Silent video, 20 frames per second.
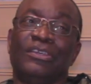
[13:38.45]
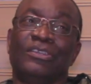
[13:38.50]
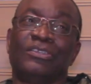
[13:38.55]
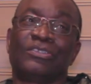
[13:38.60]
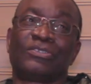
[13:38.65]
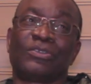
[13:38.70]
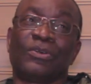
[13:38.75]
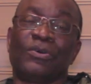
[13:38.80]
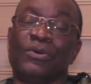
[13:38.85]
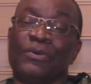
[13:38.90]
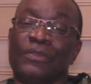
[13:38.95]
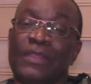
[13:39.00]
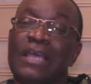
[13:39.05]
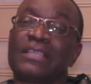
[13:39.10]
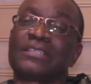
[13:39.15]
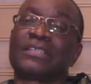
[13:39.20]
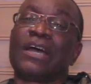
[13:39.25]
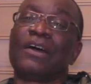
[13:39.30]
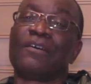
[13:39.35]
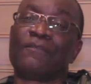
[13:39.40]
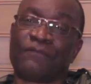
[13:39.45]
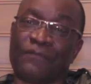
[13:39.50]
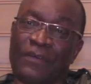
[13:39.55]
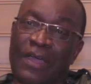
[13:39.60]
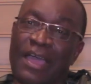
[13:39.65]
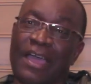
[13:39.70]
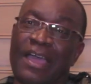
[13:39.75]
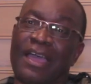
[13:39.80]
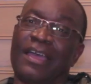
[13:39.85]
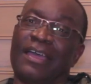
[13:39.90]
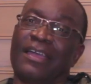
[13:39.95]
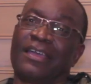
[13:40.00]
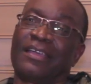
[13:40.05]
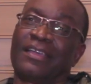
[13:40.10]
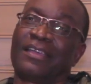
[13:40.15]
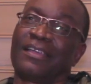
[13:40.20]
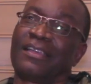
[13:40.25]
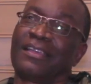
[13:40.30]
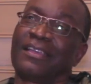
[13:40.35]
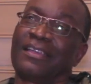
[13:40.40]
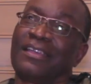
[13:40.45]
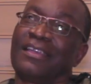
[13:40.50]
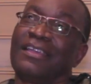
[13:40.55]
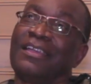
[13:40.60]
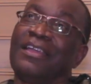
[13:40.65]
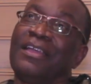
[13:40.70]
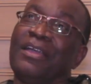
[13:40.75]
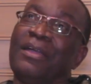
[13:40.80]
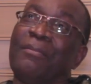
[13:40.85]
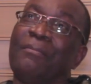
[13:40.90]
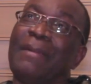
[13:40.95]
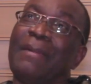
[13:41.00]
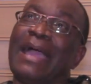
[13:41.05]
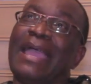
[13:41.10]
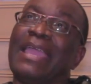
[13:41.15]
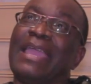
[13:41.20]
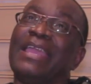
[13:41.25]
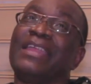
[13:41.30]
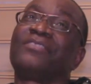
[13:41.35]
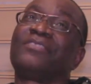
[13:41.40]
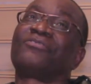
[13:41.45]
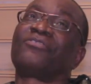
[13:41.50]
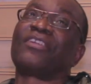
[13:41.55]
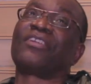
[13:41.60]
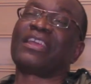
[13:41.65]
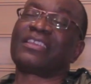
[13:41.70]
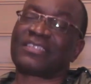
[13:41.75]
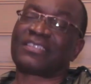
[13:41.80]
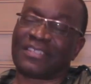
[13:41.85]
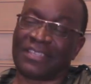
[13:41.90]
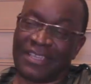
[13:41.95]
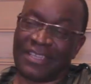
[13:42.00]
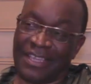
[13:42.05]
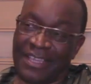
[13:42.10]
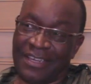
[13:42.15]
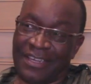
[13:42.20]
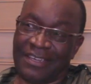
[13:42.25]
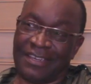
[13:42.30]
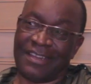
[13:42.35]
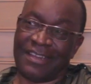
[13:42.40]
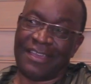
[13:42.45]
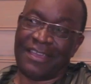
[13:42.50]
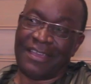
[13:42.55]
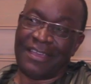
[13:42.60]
So that's how far my interest in